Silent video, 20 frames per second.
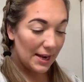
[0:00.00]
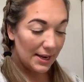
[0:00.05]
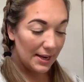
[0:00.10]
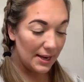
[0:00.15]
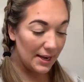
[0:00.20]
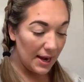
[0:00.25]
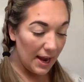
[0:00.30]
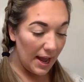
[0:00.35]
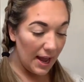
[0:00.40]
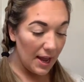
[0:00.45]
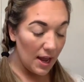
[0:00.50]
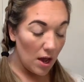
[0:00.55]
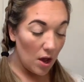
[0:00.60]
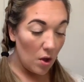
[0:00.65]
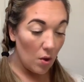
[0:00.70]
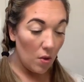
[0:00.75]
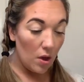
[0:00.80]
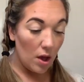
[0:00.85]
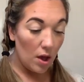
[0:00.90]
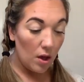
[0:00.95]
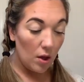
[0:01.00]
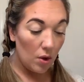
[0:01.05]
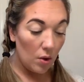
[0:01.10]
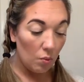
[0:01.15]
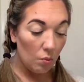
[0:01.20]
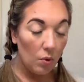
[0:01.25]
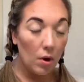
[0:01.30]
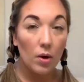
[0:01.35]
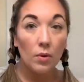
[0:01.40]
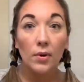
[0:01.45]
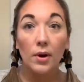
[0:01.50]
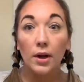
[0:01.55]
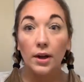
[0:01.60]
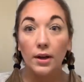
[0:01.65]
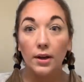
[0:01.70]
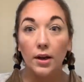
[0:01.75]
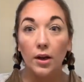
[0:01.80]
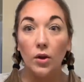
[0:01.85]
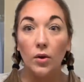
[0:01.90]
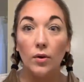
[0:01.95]
now what we're
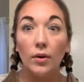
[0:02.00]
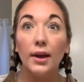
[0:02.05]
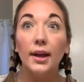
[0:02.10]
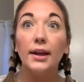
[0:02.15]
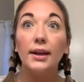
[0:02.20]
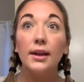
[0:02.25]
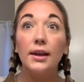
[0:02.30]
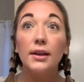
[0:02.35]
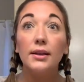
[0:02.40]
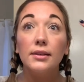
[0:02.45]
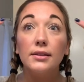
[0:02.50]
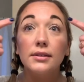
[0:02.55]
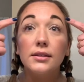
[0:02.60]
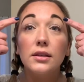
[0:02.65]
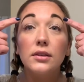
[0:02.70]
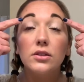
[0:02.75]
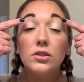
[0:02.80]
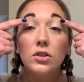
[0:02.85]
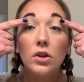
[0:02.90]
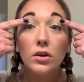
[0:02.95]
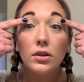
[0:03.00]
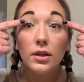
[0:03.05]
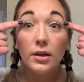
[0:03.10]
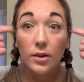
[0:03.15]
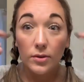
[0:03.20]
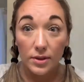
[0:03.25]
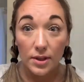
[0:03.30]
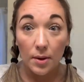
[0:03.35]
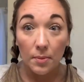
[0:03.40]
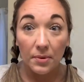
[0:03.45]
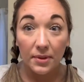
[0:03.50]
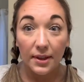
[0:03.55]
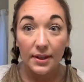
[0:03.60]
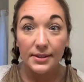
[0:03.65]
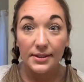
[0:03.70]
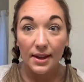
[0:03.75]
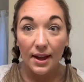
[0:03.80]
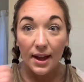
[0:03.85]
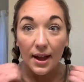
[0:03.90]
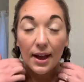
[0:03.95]
gonna do is start to do something with
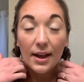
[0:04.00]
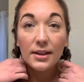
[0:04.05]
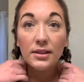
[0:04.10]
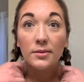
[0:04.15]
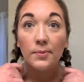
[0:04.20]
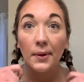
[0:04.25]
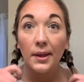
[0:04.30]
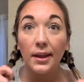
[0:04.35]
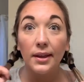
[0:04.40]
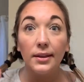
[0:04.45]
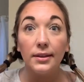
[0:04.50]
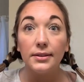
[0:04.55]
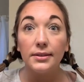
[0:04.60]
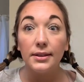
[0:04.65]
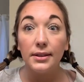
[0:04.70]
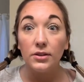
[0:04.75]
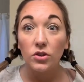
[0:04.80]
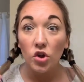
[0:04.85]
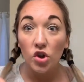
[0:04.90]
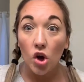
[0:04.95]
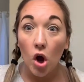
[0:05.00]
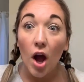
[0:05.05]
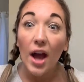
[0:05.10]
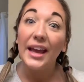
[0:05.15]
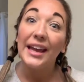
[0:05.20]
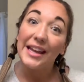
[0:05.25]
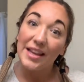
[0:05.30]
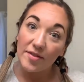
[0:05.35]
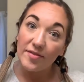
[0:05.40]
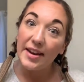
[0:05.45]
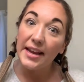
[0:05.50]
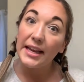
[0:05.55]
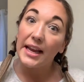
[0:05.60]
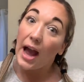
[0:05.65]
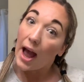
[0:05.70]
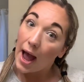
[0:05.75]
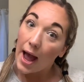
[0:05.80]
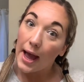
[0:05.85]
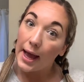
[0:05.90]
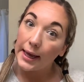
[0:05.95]
these eyes because these are not
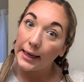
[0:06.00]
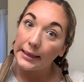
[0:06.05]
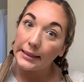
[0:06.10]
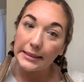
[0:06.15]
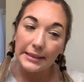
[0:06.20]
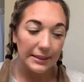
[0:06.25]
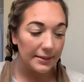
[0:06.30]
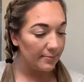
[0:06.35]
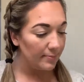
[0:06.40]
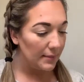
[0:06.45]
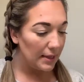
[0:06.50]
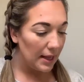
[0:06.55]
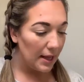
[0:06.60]
evening eyes.